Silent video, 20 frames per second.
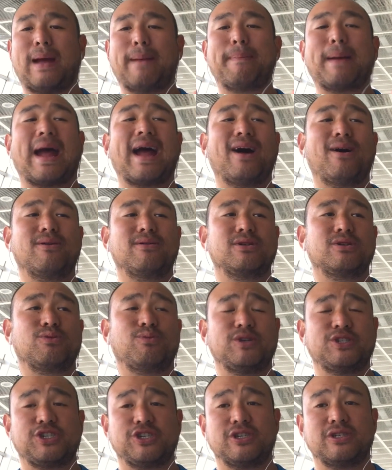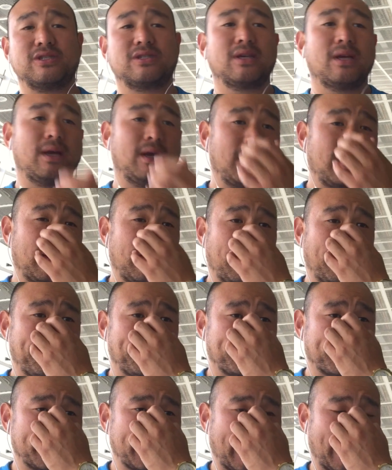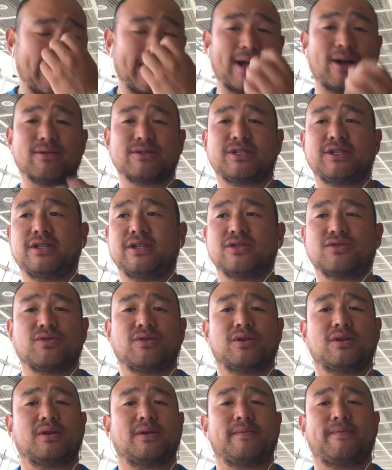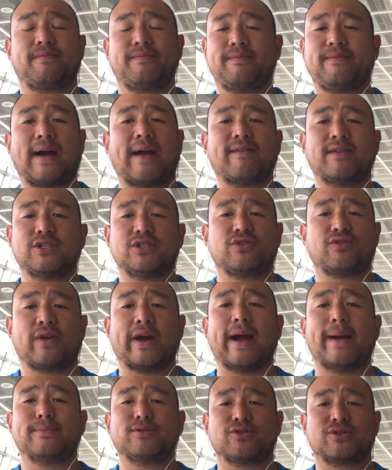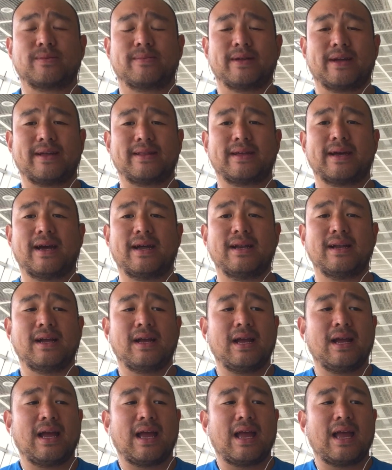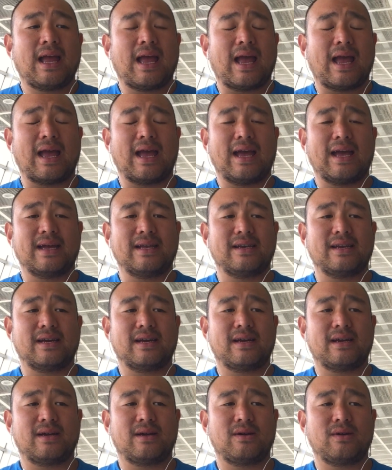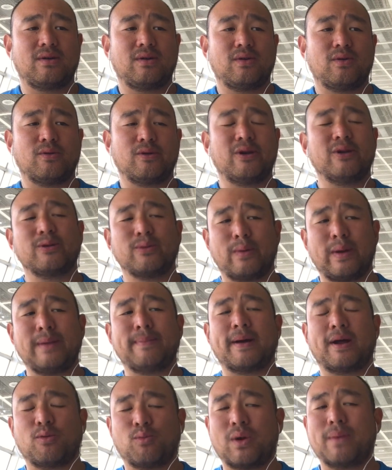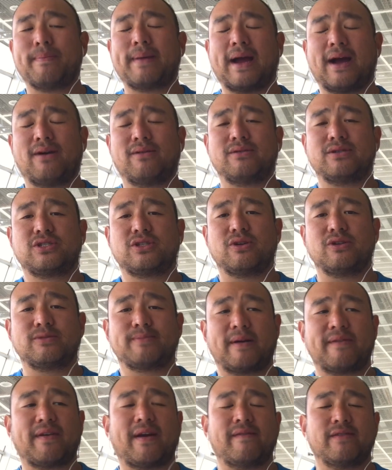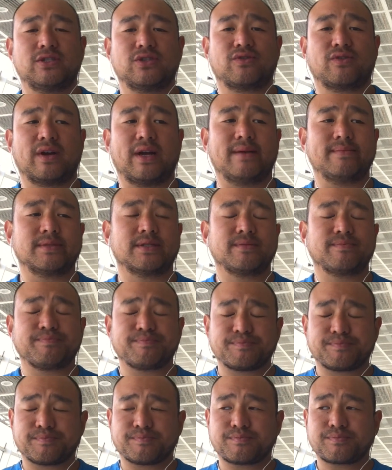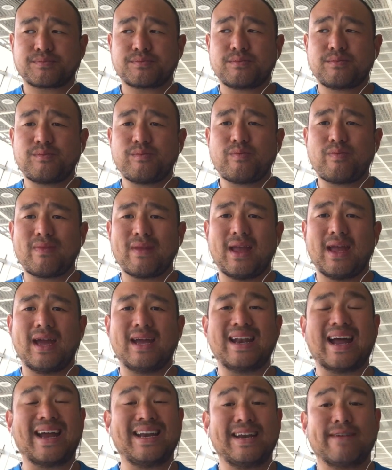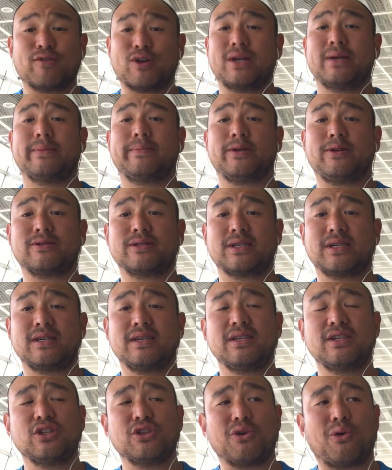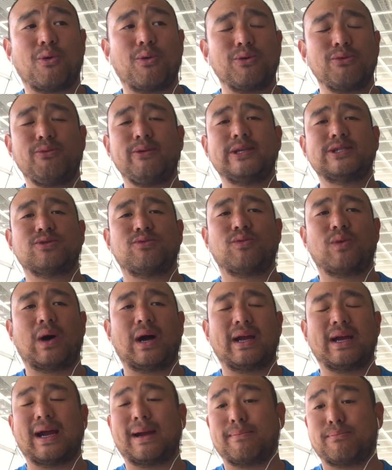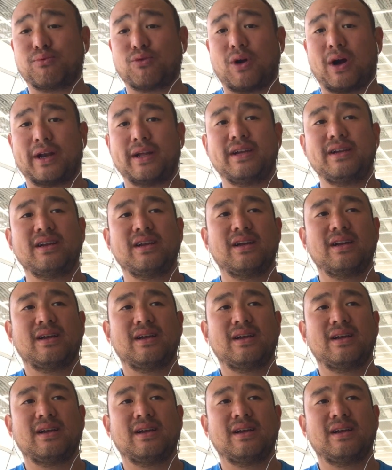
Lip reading: pound, which is 8 ounces or 500 grams or something like that. And it would have weighed about 1 pound, so it's about 500 grams. And I never ended up using it. The only reason why I brought it